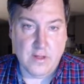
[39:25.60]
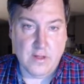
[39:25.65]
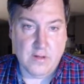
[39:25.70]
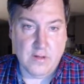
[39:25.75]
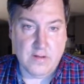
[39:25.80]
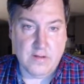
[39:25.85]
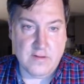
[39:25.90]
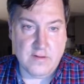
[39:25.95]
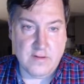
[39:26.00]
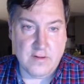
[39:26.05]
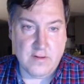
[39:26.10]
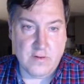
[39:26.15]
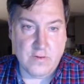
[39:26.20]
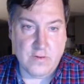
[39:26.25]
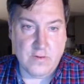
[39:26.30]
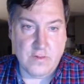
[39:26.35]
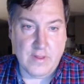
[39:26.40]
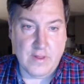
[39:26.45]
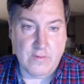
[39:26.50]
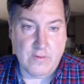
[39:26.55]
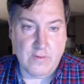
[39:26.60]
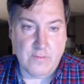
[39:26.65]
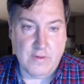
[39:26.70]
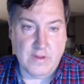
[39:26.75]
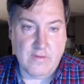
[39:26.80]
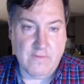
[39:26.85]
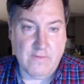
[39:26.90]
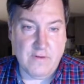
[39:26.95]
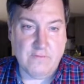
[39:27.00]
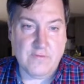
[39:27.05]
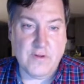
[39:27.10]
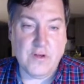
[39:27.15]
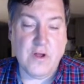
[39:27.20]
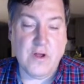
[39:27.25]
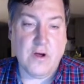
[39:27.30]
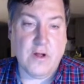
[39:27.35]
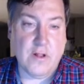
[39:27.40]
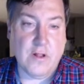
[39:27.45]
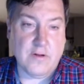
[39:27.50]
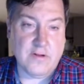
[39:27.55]
So that would be
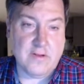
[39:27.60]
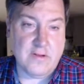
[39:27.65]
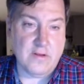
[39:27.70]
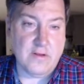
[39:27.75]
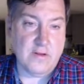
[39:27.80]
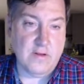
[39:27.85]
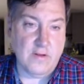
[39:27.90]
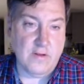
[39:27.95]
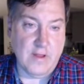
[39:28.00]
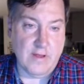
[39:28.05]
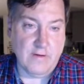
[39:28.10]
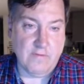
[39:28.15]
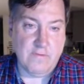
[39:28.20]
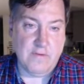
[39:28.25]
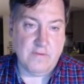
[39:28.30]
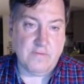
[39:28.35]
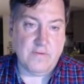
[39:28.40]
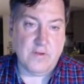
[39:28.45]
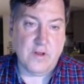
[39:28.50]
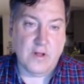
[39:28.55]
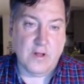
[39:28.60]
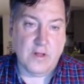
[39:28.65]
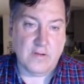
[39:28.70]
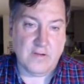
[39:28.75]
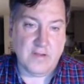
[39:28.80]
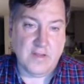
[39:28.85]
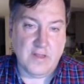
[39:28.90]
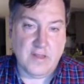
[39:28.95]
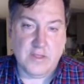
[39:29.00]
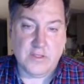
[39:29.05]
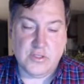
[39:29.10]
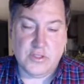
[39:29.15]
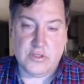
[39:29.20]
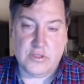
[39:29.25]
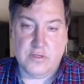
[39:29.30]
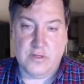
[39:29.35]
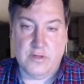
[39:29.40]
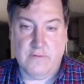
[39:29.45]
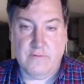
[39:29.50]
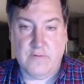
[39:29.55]
$50. You'd have $50 each
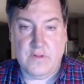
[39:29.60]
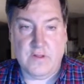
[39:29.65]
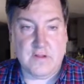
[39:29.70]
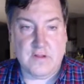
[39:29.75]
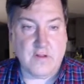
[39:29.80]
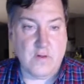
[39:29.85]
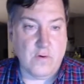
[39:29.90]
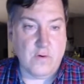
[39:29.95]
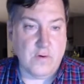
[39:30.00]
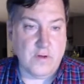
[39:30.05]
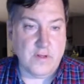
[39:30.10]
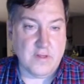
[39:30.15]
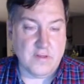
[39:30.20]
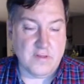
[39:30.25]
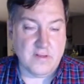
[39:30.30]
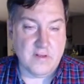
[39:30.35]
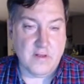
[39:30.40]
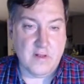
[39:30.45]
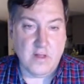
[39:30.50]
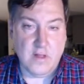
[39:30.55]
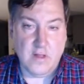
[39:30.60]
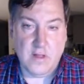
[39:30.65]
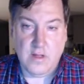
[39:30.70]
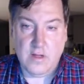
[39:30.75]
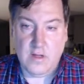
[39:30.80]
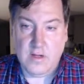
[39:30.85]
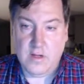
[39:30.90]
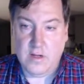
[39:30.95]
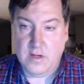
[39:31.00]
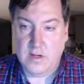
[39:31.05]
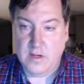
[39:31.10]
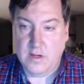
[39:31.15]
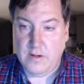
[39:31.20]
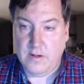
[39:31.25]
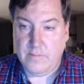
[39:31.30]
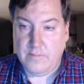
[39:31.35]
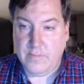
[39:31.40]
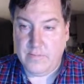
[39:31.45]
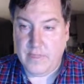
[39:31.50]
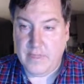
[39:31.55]
of these coins
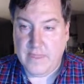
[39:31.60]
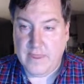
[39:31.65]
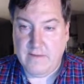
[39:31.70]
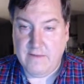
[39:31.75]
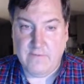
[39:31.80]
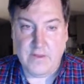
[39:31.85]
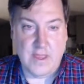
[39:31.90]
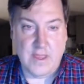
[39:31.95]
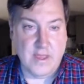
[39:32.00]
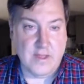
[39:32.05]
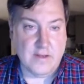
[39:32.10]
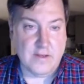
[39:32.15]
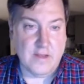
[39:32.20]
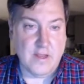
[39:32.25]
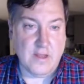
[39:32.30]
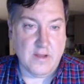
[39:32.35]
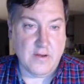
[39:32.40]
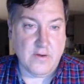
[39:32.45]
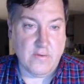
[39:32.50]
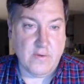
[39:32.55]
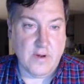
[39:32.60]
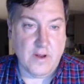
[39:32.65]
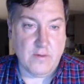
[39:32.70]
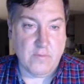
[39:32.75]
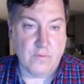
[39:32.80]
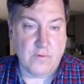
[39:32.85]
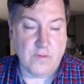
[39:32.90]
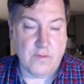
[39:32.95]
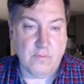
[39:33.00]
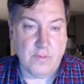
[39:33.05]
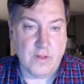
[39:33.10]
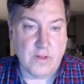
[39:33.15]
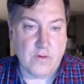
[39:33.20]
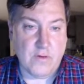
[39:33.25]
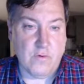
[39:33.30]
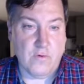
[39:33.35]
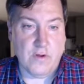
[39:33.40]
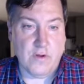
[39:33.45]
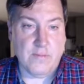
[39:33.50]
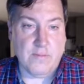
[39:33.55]
if you had 10 grand worth of
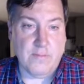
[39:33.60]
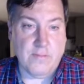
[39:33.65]
Bitcoin.